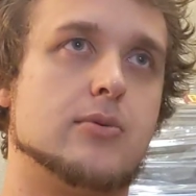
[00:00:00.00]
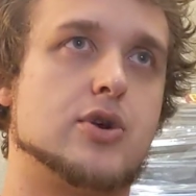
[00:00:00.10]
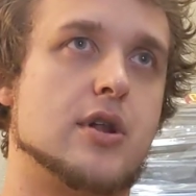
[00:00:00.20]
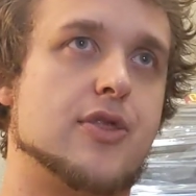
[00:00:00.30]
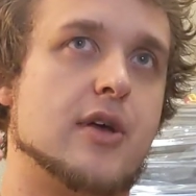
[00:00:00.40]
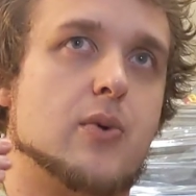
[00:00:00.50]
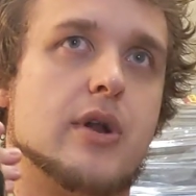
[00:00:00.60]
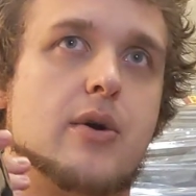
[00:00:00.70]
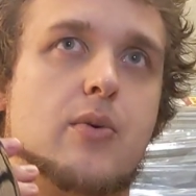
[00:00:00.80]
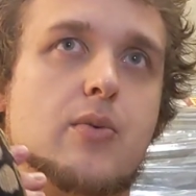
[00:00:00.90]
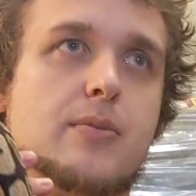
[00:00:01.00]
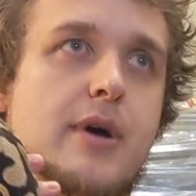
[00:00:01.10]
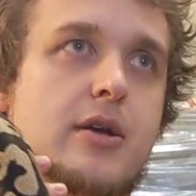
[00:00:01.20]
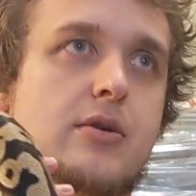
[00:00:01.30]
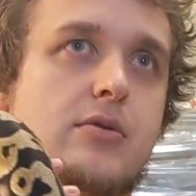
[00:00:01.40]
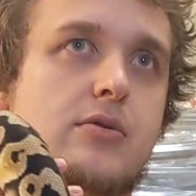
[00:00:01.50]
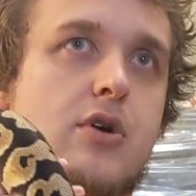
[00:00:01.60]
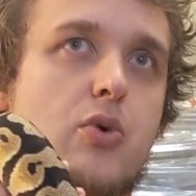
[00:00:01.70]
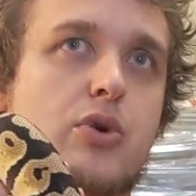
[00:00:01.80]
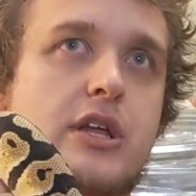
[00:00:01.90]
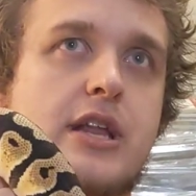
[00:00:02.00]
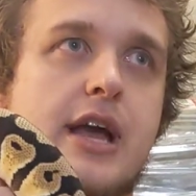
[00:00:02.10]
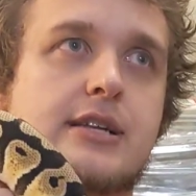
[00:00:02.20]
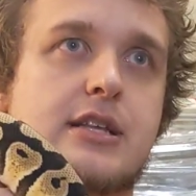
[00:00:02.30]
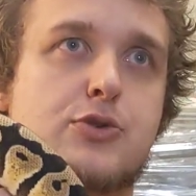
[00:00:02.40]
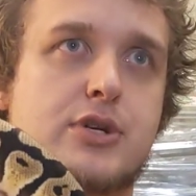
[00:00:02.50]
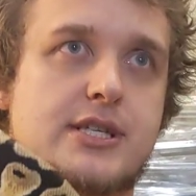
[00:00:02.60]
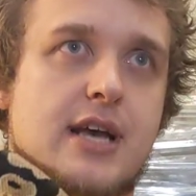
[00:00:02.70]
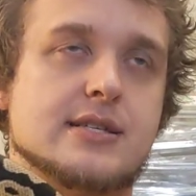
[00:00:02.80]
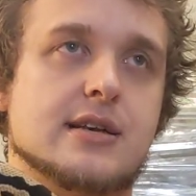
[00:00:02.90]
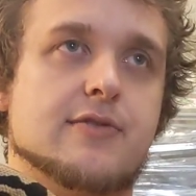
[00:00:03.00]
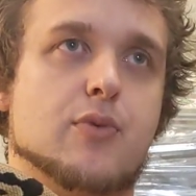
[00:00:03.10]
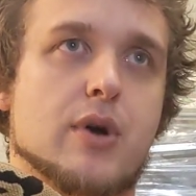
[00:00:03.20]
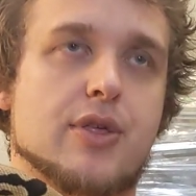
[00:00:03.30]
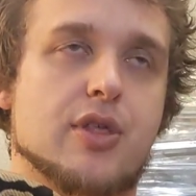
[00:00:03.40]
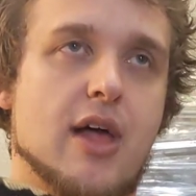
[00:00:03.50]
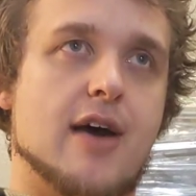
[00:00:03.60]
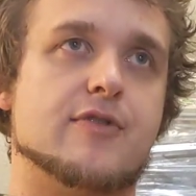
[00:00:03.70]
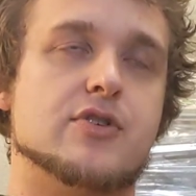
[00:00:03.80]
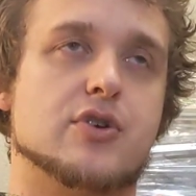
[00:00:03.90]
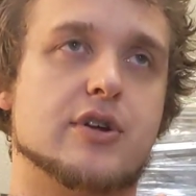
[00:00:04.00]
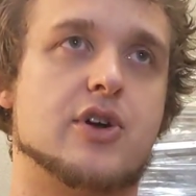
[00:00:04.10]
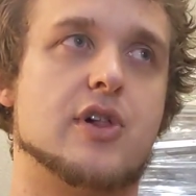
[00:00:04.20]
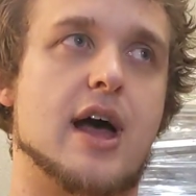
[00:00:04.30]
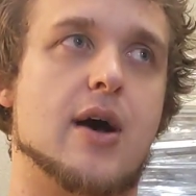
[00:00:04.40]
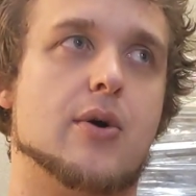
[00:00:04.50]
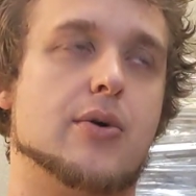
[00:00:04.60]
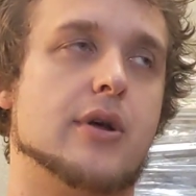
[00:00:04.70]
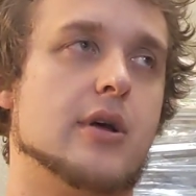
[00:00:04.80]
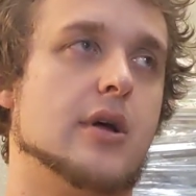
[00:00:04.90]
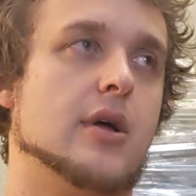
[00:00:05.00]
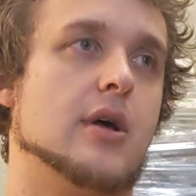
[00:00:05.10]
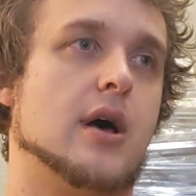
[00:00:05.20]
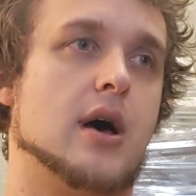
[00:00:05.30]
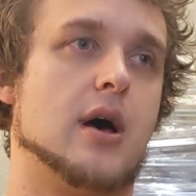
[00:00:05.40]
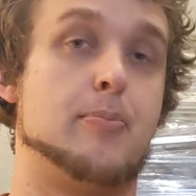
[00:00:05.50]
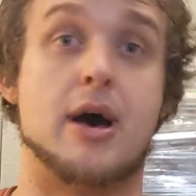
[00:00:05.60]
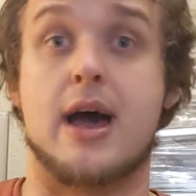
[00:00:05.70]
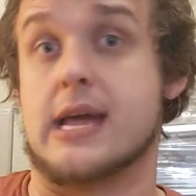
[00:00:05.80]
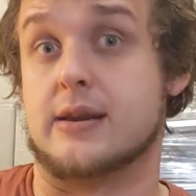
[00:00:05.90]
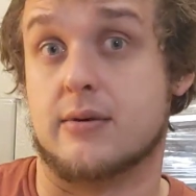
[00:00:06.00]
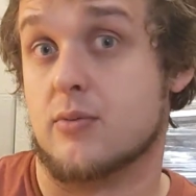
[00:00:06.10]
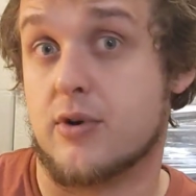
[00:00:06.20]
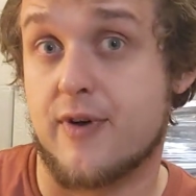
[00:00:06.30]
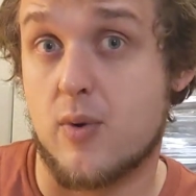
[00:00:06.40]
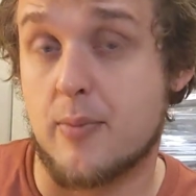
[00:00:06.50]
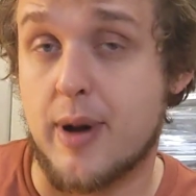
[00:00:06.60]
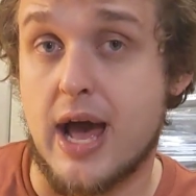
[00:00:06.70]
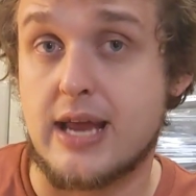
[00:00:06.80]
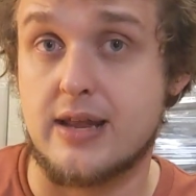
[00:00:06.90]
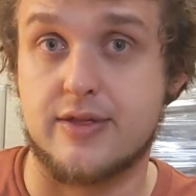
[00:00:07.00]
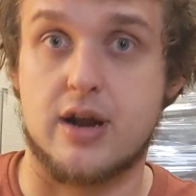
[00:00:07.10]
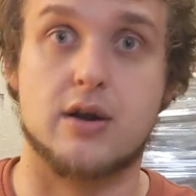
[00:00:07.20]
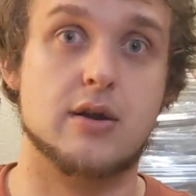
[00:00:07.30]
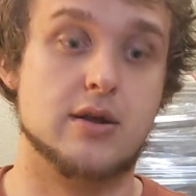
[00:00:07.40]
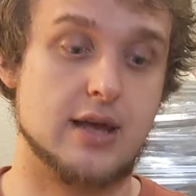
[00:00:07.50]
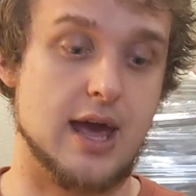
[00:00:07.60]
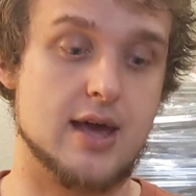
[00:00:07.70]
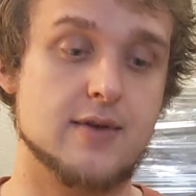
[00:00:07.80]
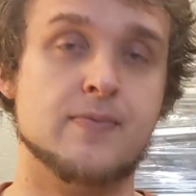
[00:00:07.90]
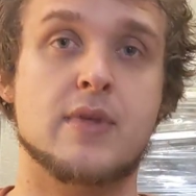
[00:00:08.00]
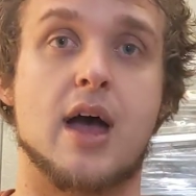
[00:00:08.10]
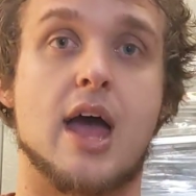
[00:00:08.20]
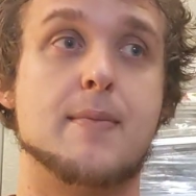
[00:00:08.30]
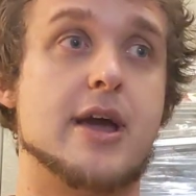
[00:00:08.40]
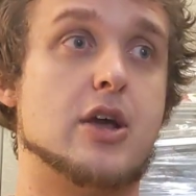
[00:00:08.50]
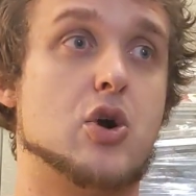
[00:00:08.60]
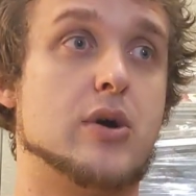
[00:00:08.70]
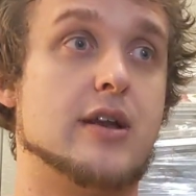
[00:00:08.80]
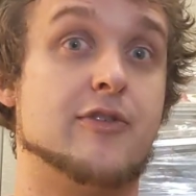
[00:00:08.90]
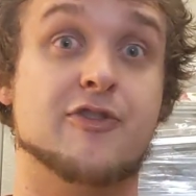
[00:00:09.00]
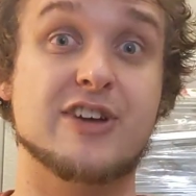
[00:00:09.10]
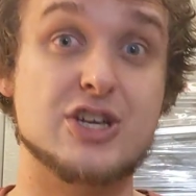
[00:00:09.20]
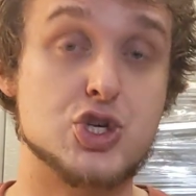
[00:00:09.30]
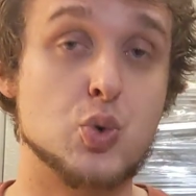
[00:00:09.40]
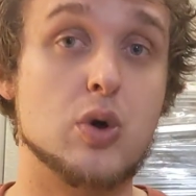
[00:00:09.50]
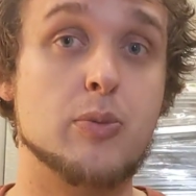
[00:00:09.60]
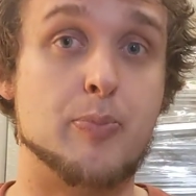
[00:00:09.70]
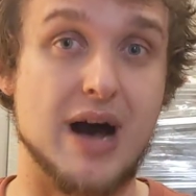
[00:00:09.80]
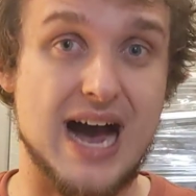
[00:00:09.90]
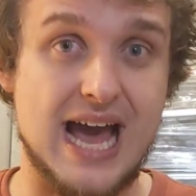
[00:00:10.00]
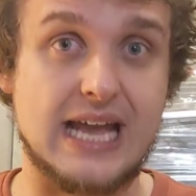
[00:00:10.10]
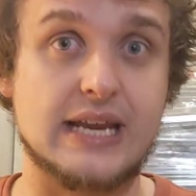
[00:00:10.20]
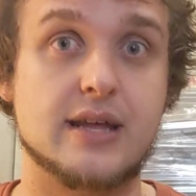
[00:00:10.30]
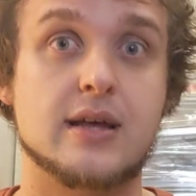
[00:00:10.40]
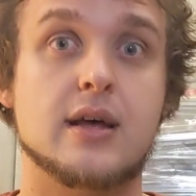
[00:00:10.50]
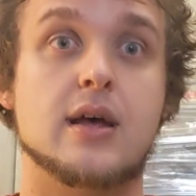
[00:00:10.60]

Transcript: trying to think what might go really nice that's recessive with Lavender and Clown. Pied. What if I want Pied in there? Okay? I might go get a visual Pied